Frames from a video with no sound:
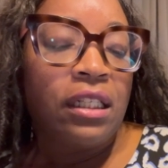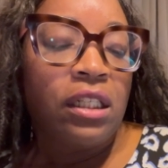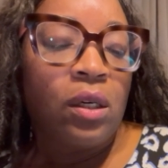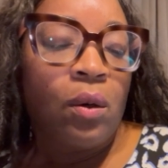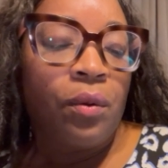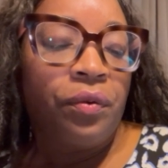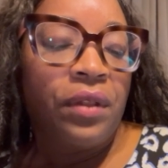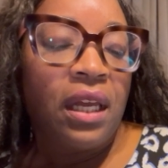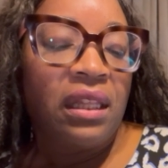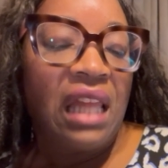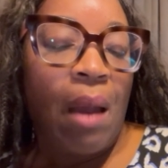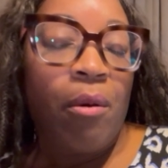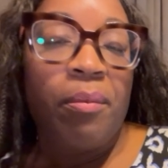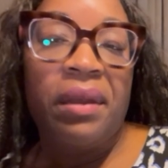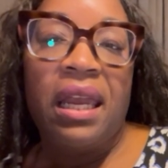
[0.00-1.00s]
don't think
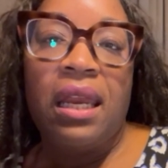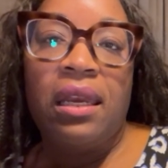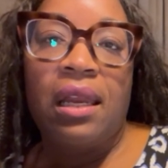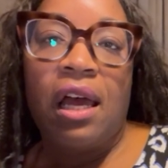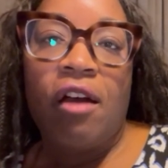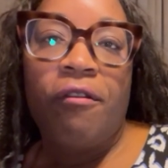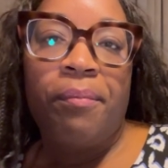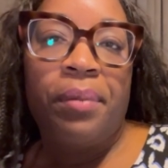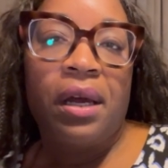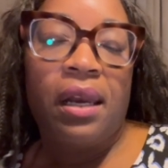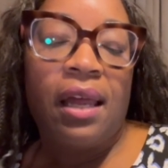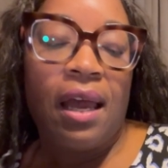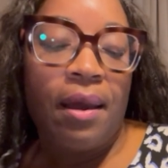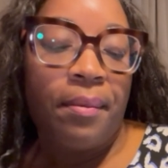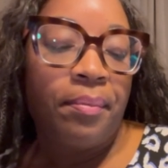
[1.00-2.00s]
that would be enough,
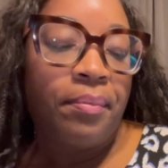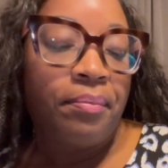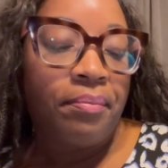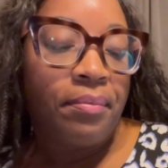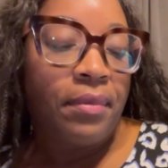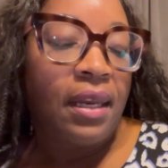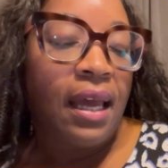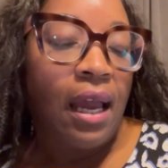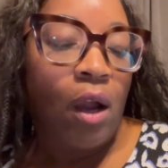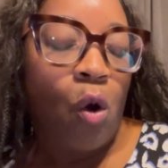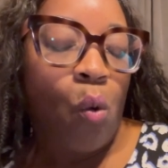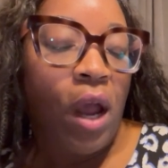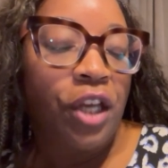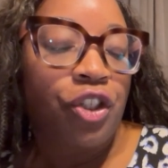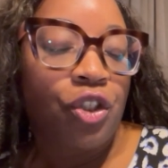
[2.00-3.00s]
but I'm not
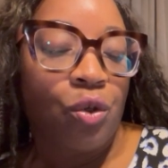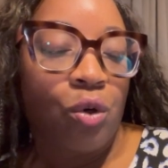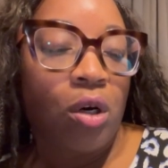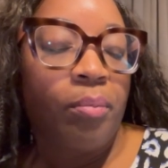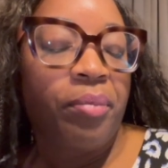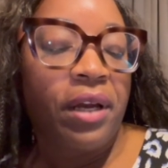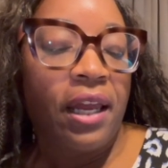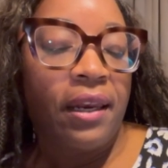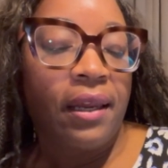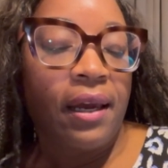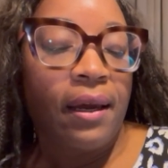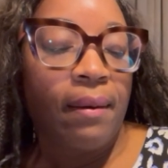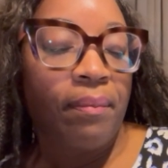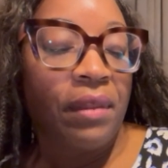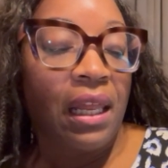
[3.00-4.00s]
quite sure. But
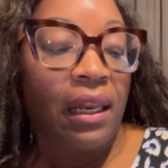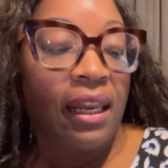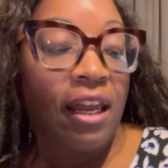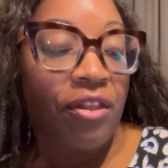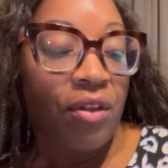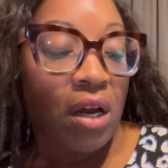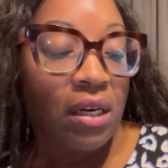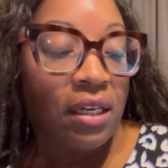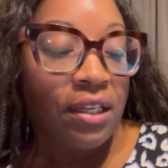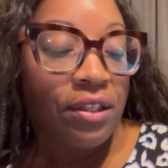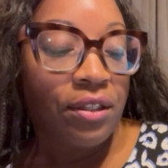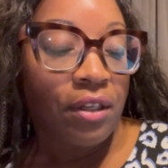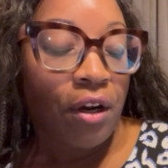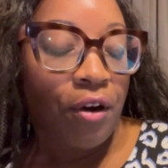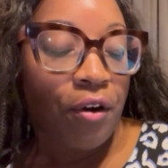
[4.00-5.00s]
the length on
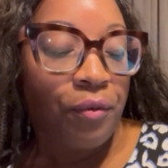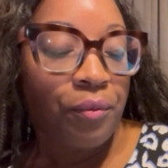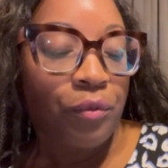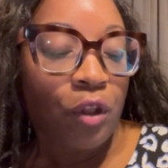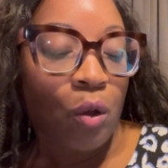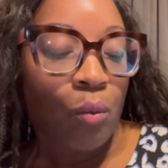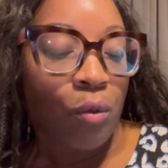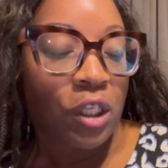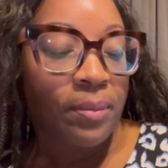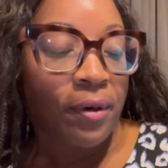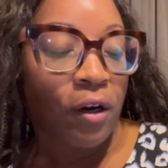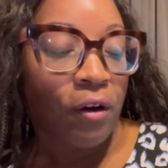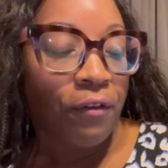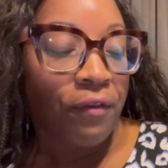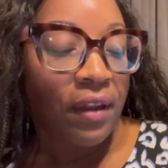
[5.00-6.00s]
this skirt was
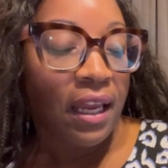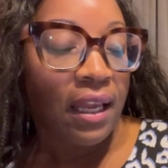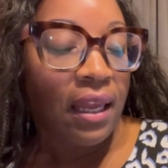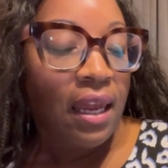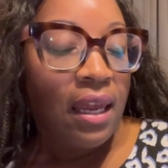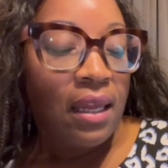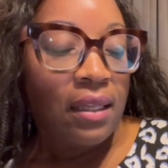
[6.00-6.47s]
perfect.